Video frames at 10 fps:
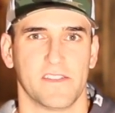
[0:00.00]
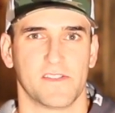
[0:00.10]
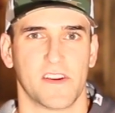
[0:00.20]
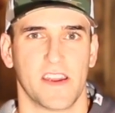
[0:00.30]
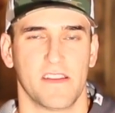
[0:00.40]

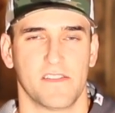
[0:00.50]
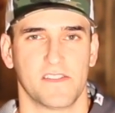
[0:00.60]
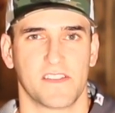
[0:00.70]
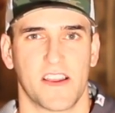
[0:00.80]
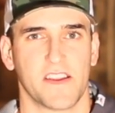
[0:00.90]
Okay? This
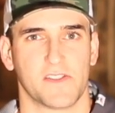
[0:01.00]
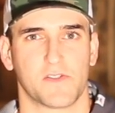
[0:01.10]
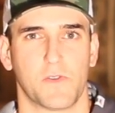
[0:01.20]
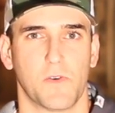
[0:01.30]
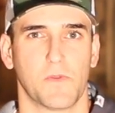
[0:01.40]
is how you
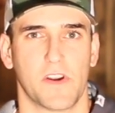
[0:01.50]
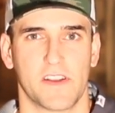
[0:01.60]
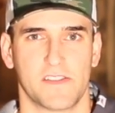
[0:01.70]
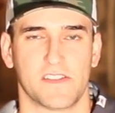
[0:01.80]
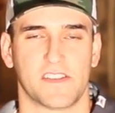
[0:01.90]
score
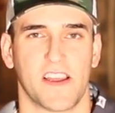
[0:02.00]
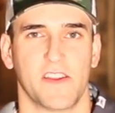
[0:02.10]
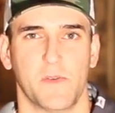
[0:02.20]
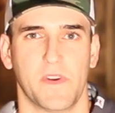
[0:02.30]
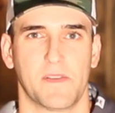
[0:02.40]
runs. That's how
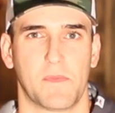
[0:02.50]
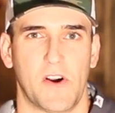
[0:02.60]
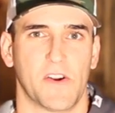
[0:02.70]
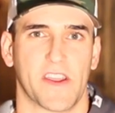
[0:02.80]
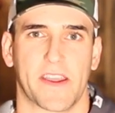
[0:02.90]
you win
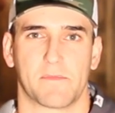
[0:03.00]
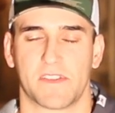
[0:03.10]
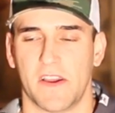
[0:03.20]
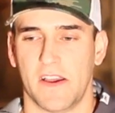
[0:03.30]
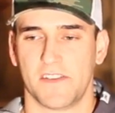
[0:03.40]
ball
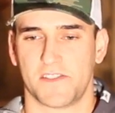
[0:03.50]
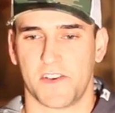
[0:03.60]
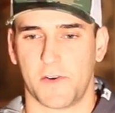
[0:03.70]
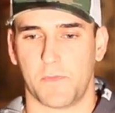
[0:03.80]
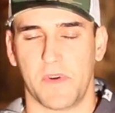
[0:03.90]
games.
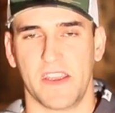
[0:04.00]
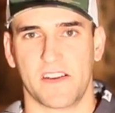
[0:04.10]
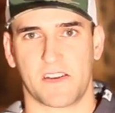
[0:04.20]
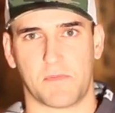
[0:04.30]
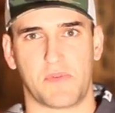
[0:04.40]
So being
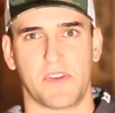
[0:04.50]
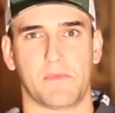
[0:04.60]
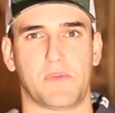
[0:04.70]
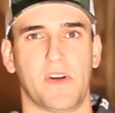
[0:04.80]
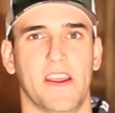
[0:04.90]
a
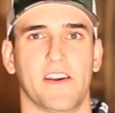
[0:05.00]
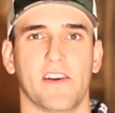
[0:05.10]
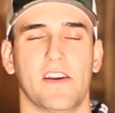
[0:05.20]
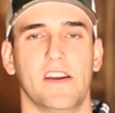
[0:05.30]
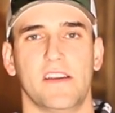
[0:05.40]
complete
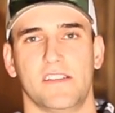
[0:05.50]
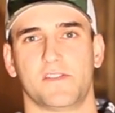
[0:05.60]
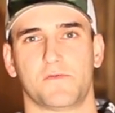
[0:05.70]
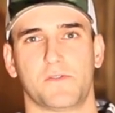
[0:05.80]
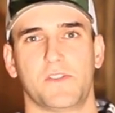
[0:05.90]
player
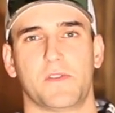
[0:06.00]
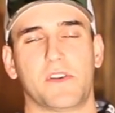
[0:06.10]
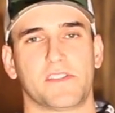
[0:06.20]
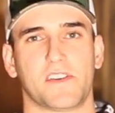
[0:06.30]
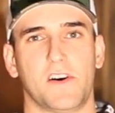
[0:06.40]
is really
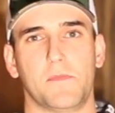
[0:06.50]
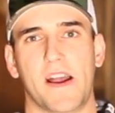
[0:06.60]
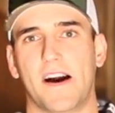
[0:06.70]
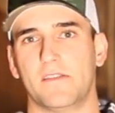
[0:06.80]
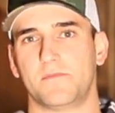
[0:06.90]
what it's all
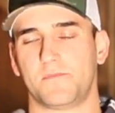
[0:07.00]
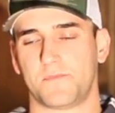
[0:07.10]
about.